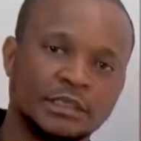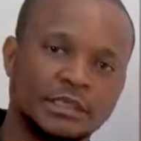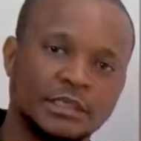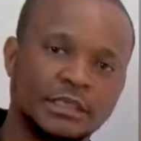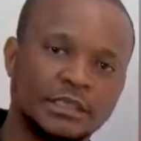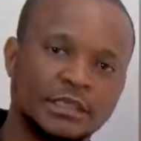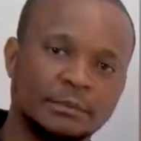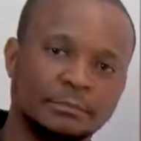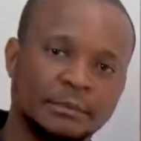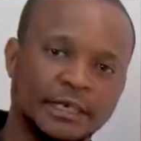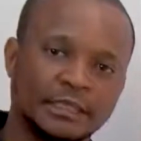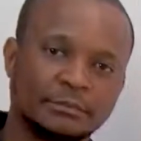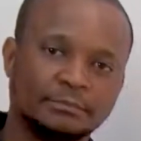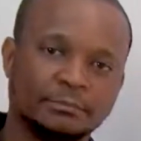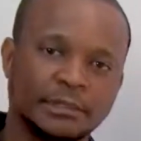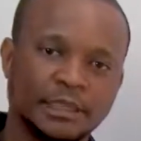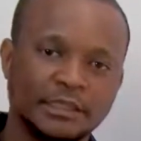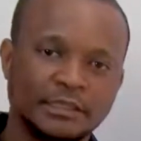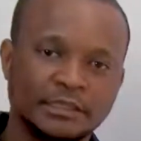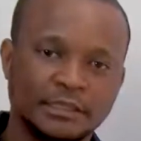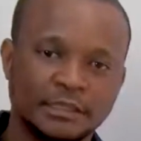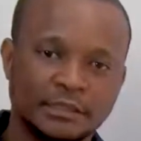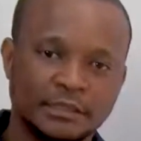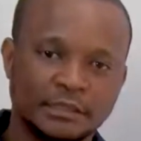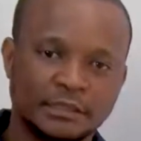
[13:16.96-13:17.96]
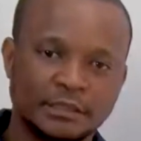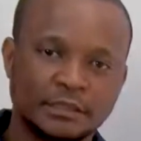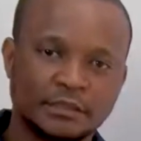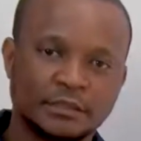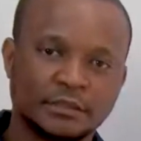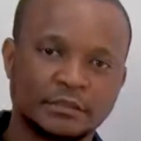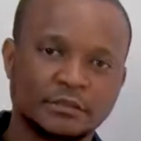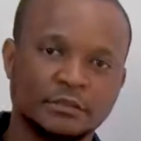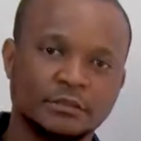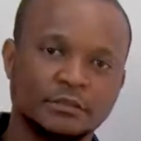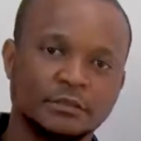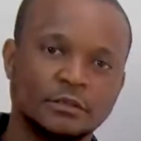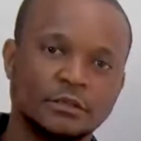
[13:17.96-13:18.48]
in the mathematics.
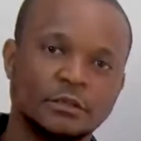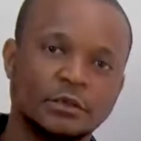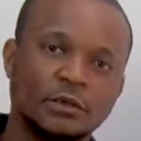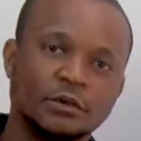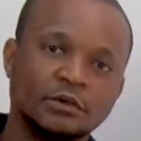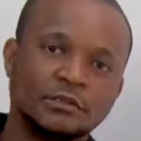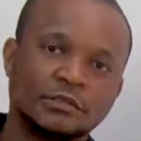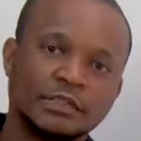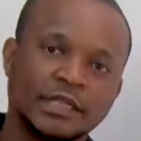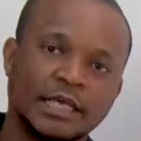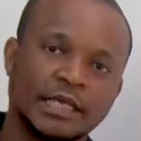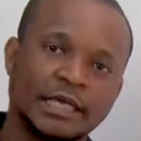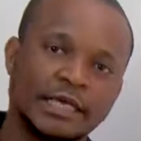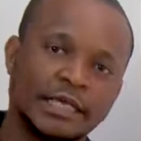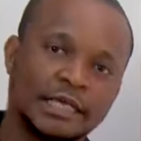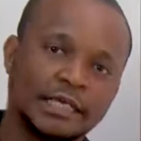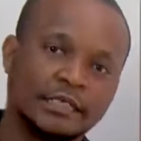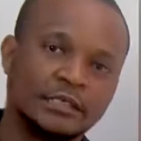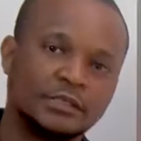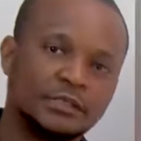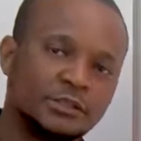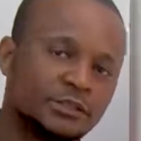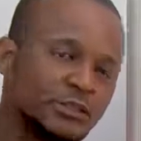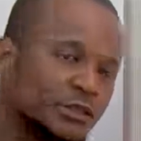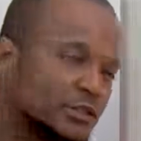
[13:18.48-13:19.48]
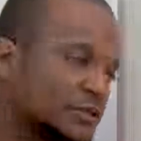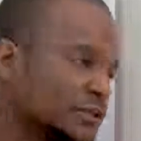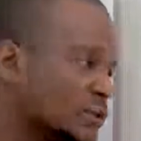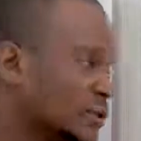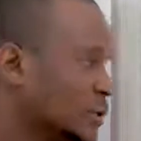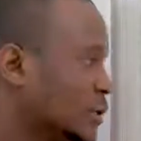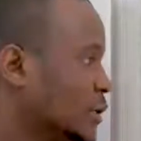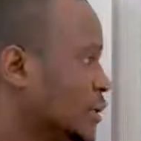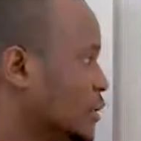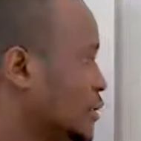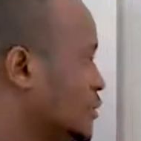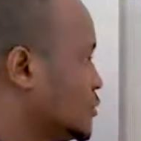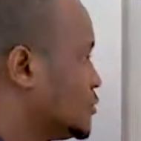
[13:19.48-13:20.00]
It looks like an addition.
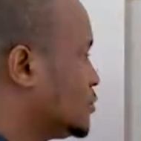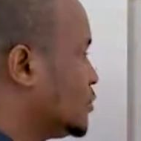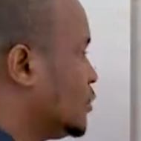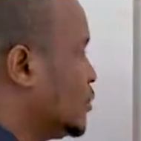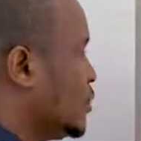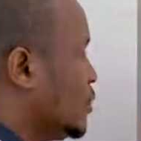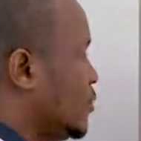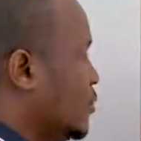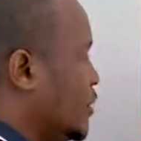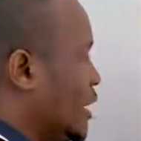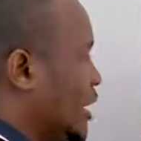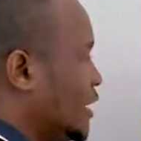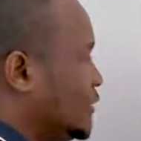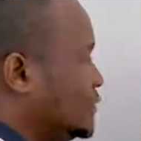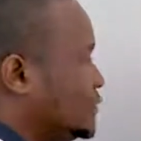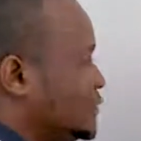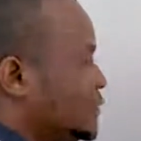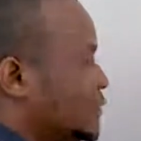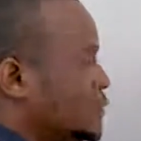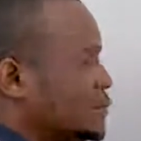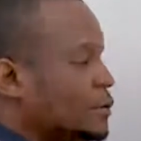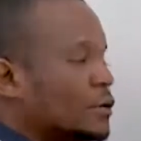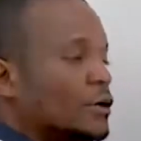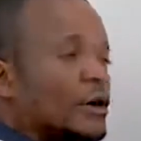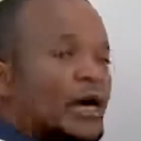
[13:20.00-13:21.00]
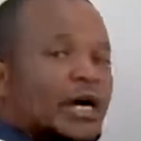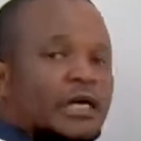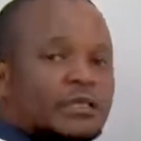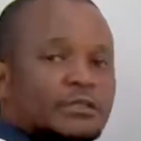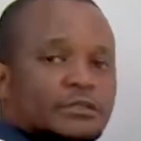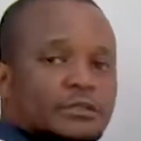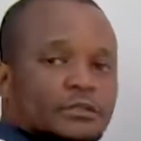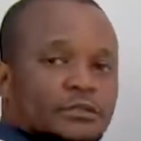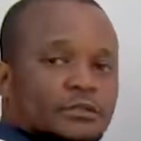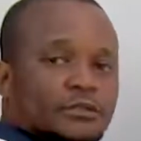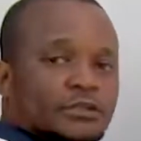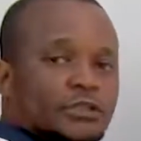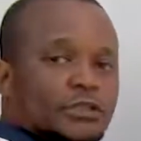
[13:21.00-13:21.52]
So when we have 0
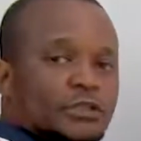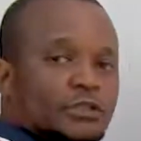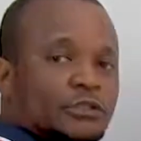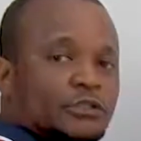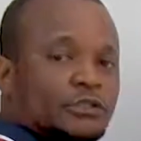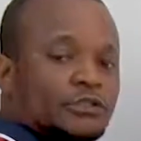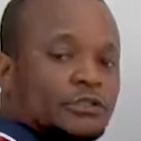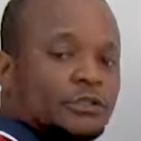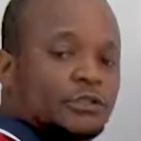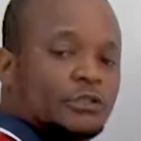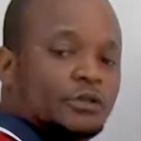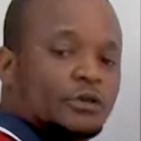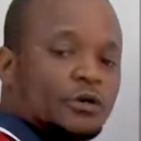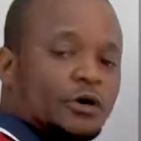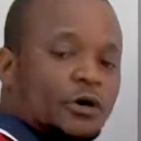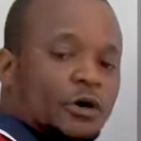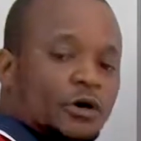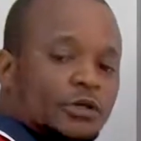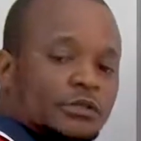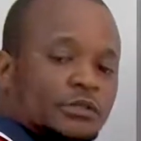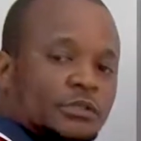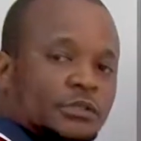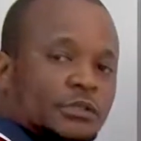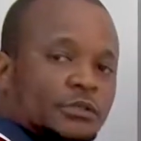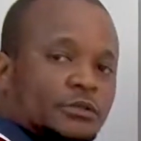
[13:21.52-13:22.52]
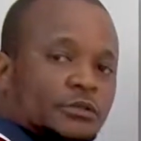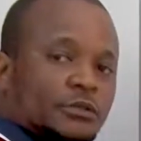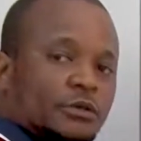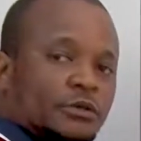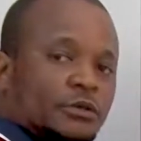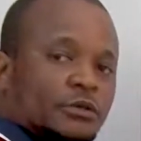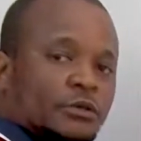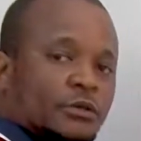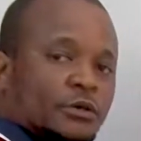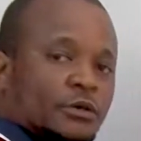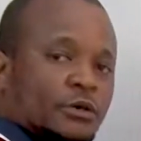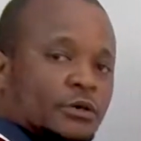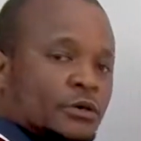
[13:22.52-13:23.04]
and 0 or 0,
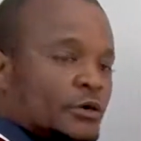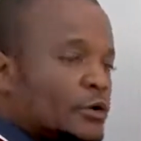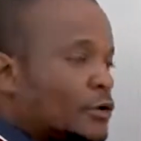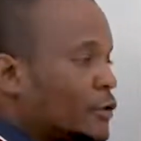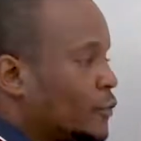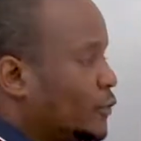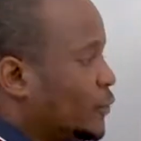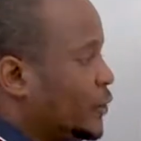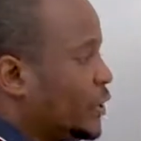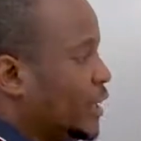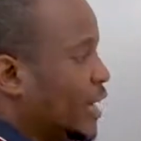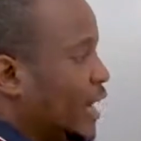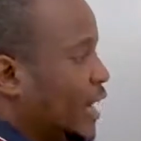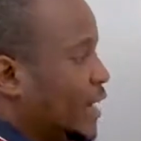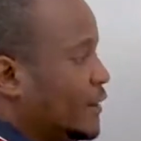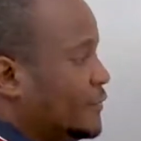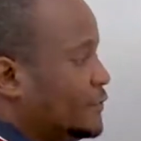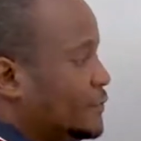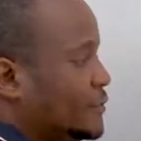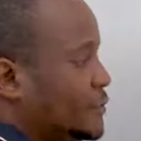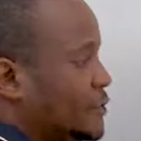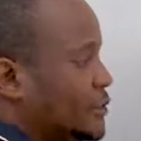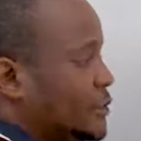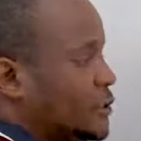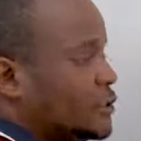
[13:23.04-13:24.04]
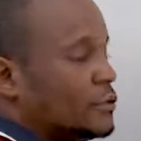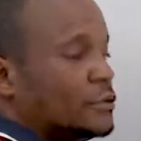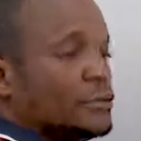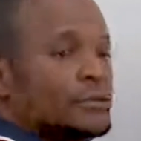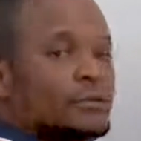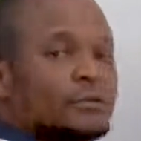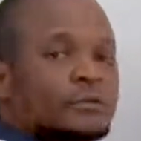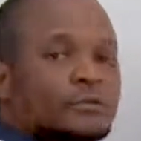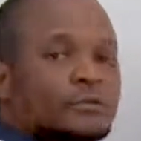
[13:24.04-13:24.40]
we have 0.